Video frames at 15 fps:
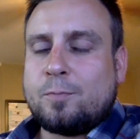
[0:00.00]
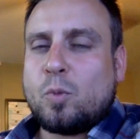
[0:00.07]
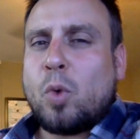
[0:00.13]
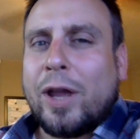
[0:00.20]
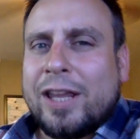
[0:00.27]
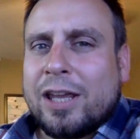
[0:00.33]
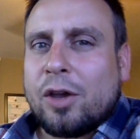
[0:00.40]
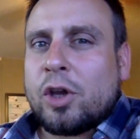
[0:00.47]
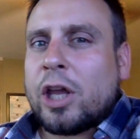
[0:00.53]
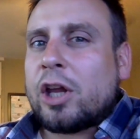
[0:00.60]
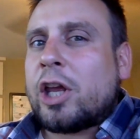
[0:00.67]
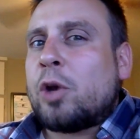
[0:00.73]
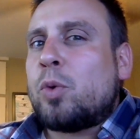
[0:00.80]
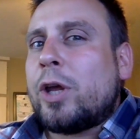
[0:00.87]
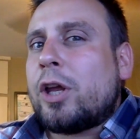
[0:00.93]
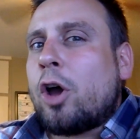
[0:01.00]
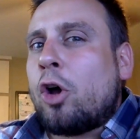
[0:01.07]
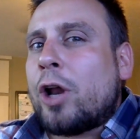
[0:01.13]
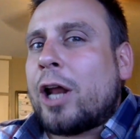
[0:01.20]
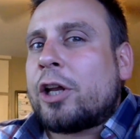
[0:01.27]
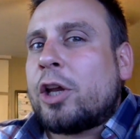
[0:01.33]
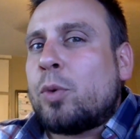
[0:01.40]
Wait, can we
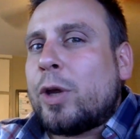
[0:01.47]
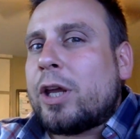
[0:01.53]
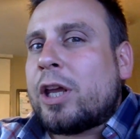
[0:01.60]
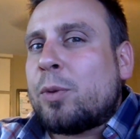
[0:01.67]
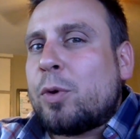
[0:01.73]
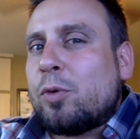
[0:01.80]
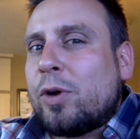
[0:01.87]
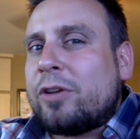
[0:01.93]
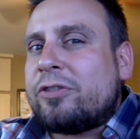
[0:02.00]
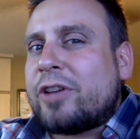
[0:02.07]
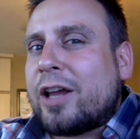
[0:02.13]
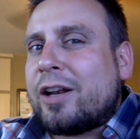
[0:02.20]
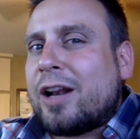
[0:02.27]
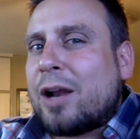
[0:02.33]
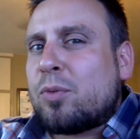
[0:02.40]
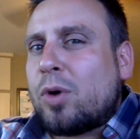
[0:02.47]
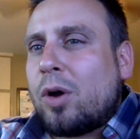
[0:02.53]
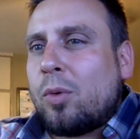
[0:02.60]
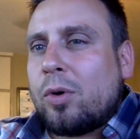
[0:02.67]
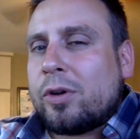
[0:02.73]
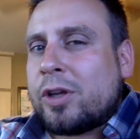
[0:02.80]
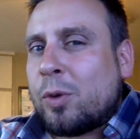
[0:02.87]
hold on? Can we reset it on?
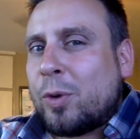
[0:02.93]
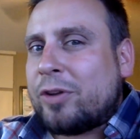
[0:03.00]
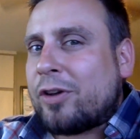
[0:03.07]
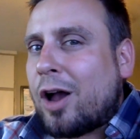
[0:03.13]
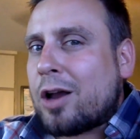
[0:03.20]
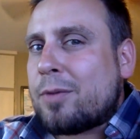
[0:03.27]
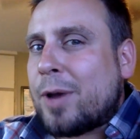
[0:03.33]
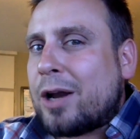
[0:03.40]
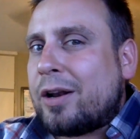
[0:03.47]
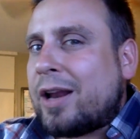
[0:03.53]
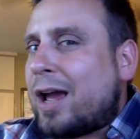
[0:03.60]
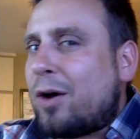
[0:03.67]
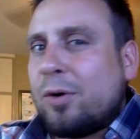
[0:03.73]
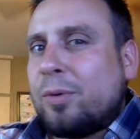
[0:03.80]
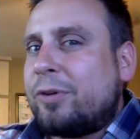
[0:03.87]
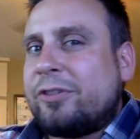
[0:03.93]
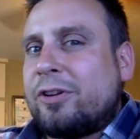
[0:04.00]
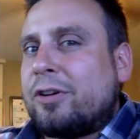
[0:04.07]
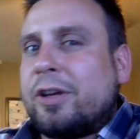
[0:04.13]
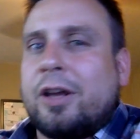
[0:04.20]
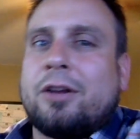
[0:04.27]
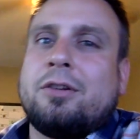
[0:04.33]
Can we talk about it now, or we
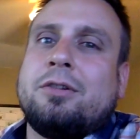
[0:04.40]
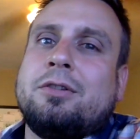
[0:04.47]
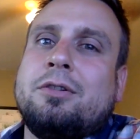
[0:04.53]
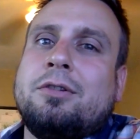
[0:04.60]
still can't?